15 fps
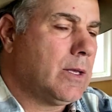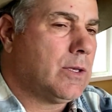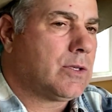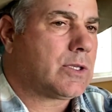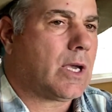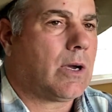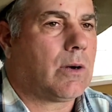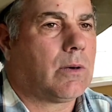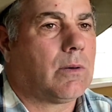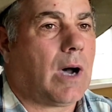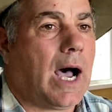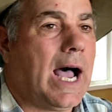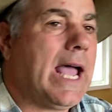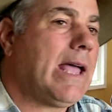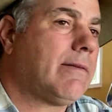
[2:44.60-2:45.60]
So
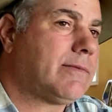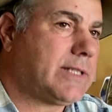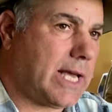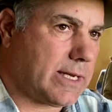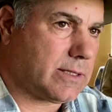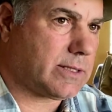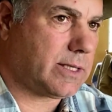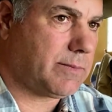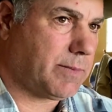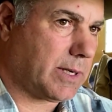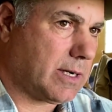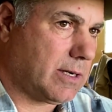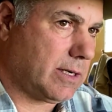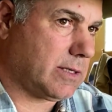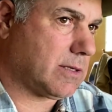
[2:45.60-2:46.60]
I have tested
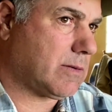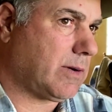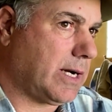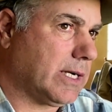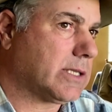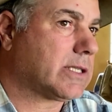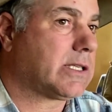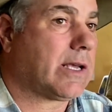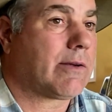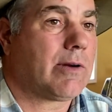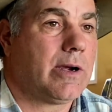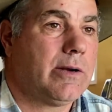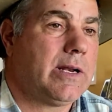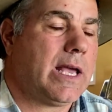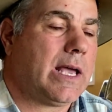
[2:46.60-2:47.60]
butternut squash because I
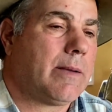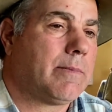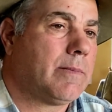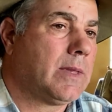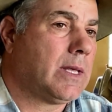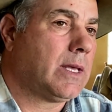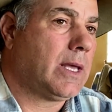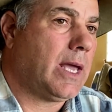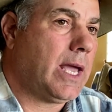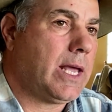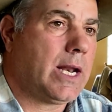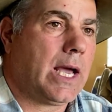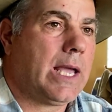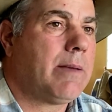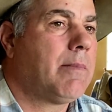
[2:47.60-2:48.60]
grow them,
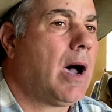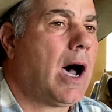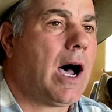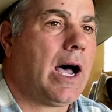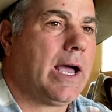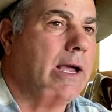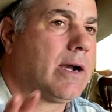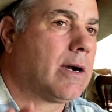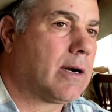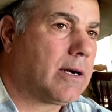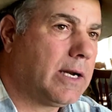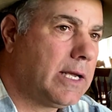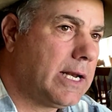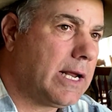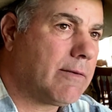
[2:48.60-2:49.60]
and I am
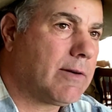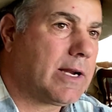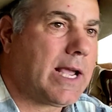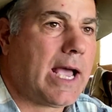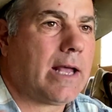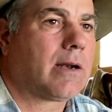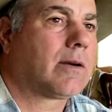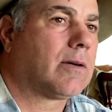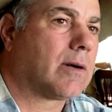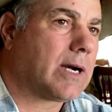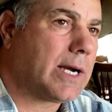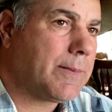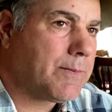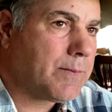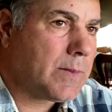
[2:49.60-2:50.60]
higher in every
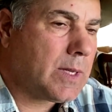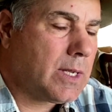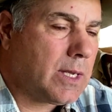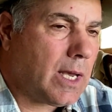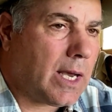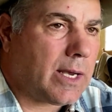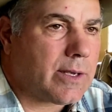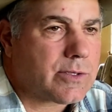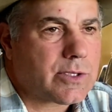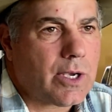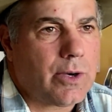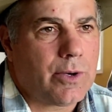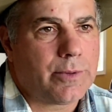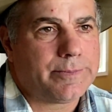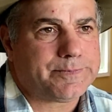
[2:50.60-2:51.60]
category.
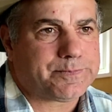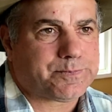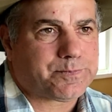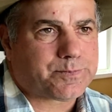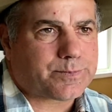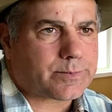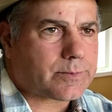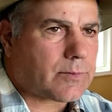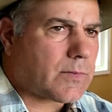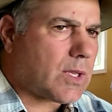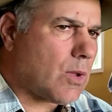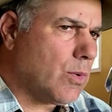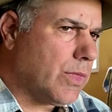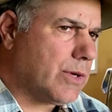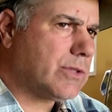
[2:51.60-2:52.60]
So
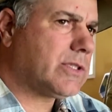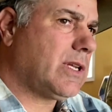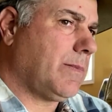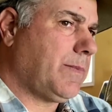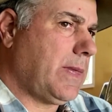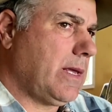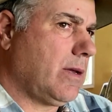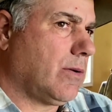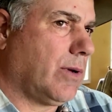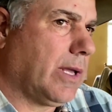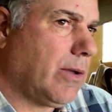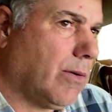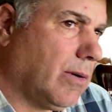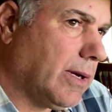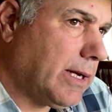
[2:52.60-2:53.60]
there's something
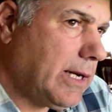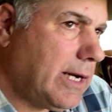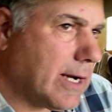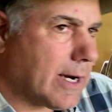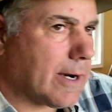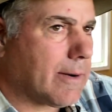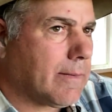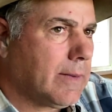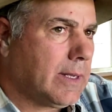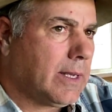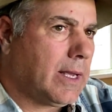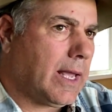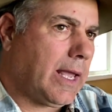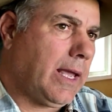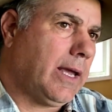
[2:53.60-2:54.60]
going on here.
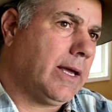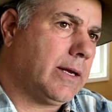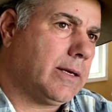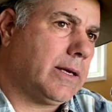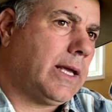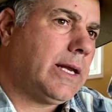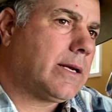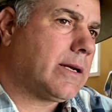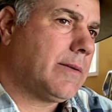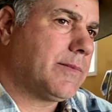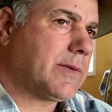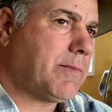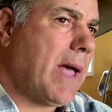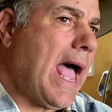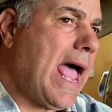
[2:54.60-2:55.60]
And it
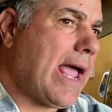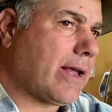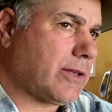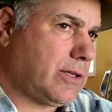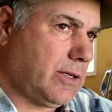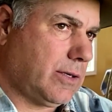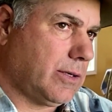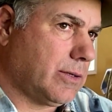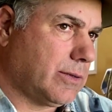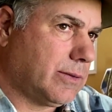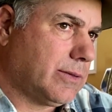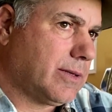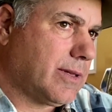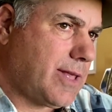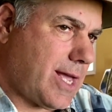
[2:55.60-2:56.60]
comes back
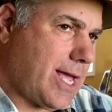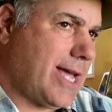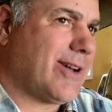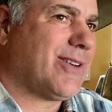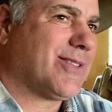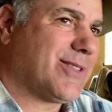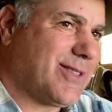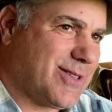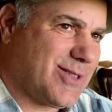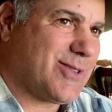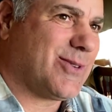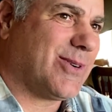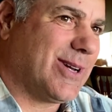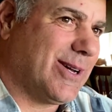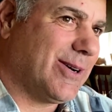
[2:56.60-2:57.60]
to the health of the
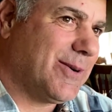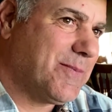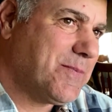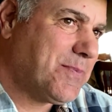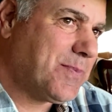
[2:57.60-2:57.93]
soil.